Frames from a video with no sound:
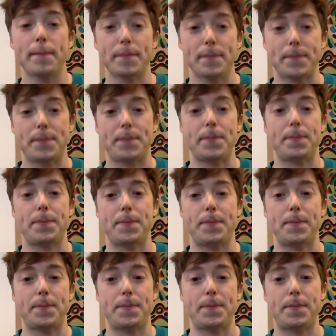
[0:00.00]

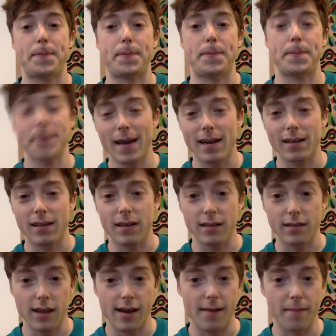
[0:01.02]
kind of like
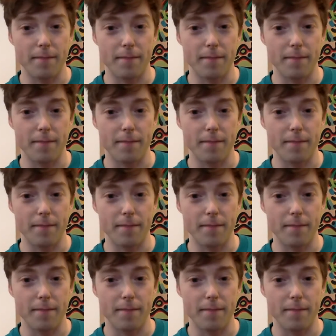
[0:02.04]
that.